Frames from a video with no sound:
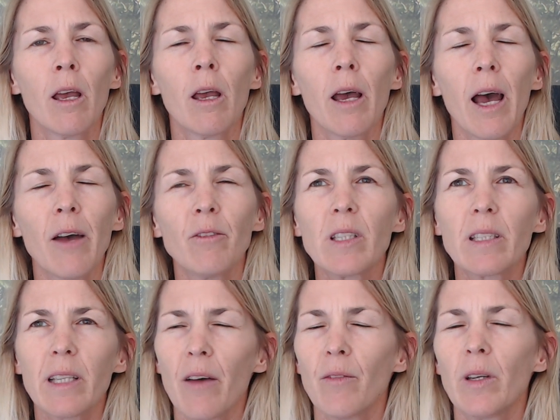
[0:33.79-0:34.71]
I've
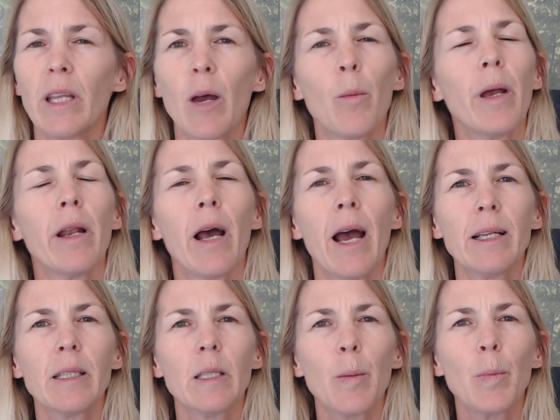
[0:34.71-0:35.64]
discovered that when I
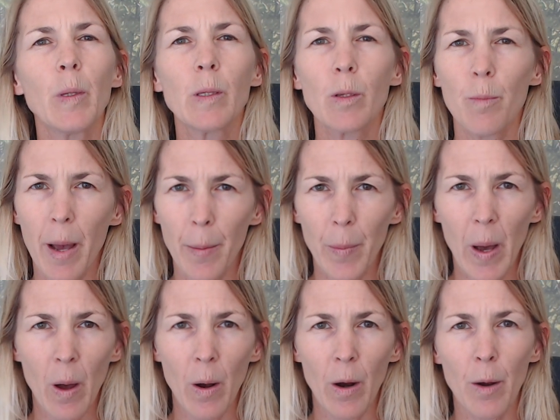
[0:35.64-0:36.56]
step into my
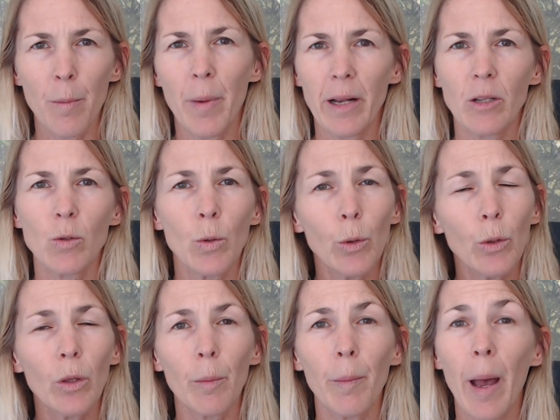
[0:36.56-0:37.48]
power and my truth
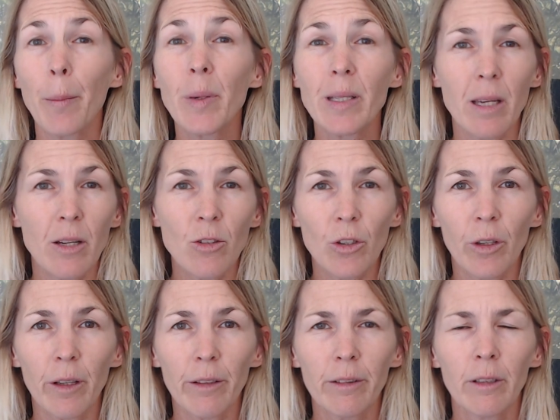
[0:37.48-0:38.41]
and my potential,